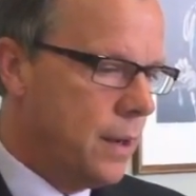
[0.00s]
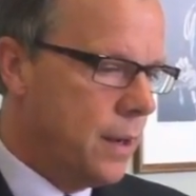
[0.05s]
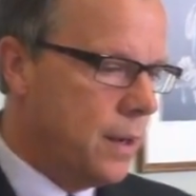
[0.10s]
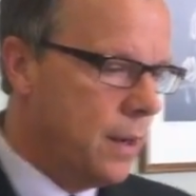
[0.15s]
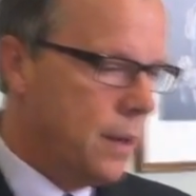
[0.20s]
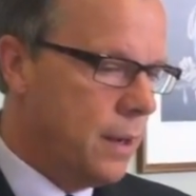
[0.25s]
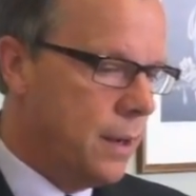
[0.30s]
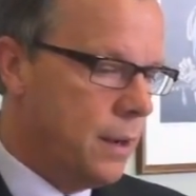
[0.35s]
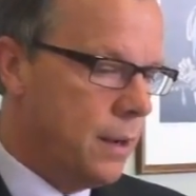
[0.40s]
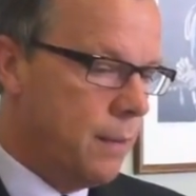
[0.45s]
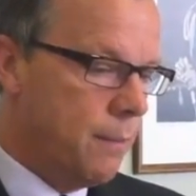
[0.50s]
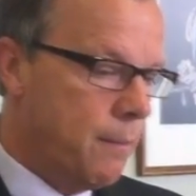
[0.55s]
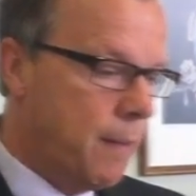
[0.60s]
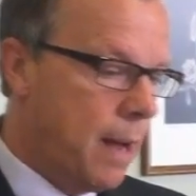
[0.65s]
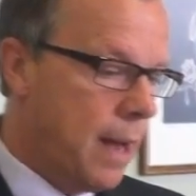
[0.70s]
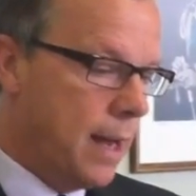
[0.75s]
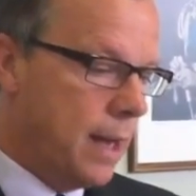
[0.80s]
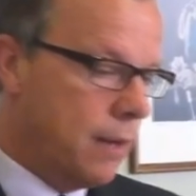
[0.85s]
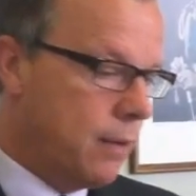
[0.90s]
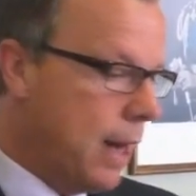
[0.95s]

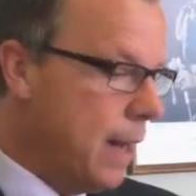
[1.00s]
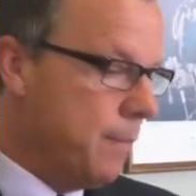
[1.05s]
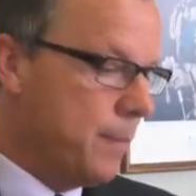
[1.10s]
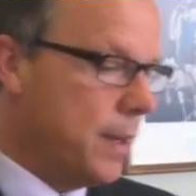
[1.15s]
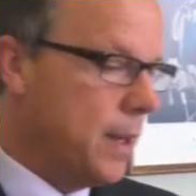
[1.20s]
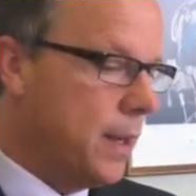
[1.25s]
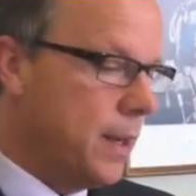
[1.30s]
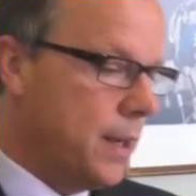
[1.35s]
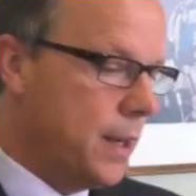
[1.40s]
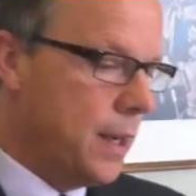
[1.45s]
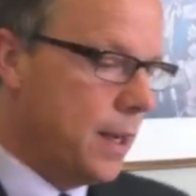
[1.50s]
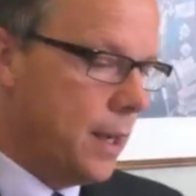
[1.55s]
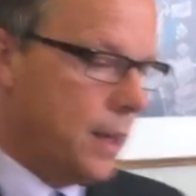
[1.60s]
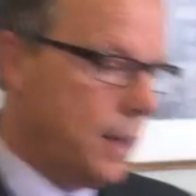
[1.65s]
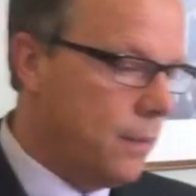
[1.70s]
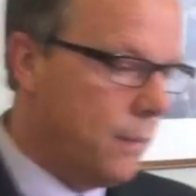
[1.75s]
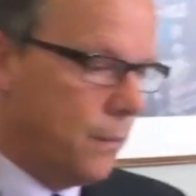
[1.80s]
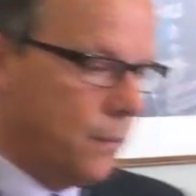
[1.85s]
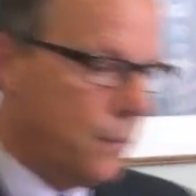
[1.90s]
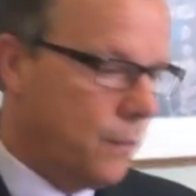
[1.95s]
My
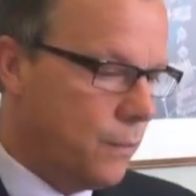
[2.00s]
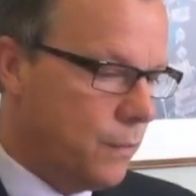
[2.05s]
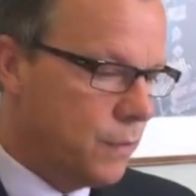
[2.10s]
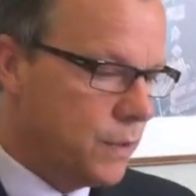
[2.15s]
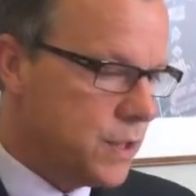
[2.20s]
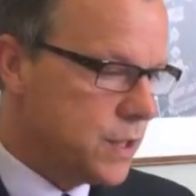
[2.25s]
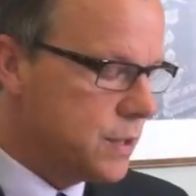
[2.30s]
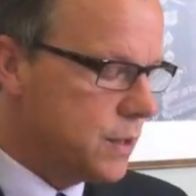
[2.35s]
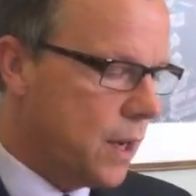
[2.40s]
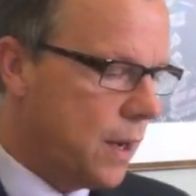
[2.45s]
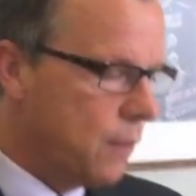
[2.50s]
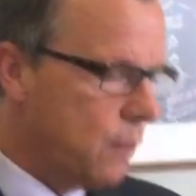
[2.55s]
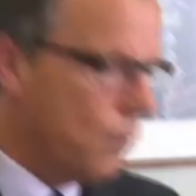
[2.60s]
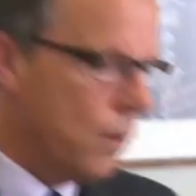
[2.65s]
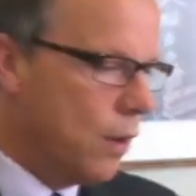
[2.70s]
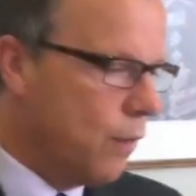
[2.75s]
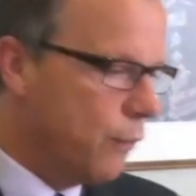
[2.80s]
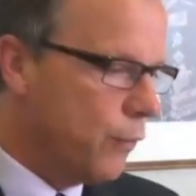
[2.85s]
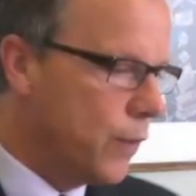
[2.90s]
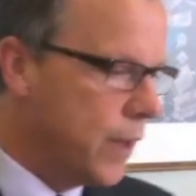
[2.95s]
grandpa just got
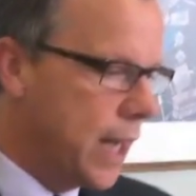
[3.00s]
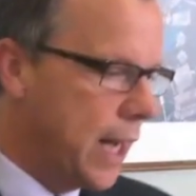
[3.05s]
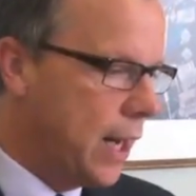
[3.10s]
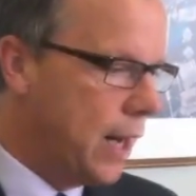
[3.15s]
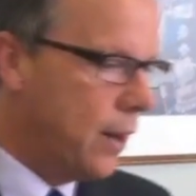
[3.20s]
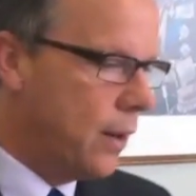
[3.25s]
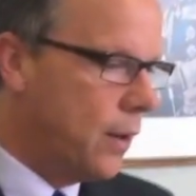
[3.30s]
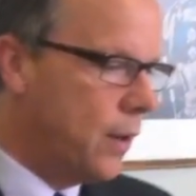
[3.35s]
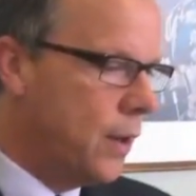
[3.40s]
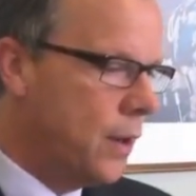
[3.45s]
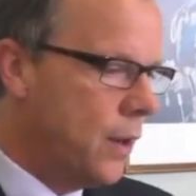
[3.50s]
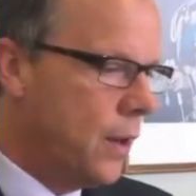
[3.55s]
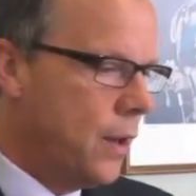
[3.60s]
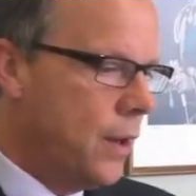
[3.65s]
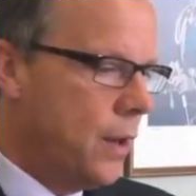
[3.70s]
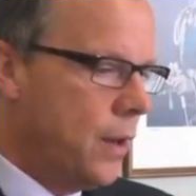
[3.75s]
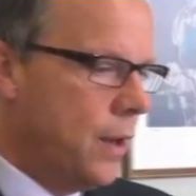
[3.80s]
wonderful care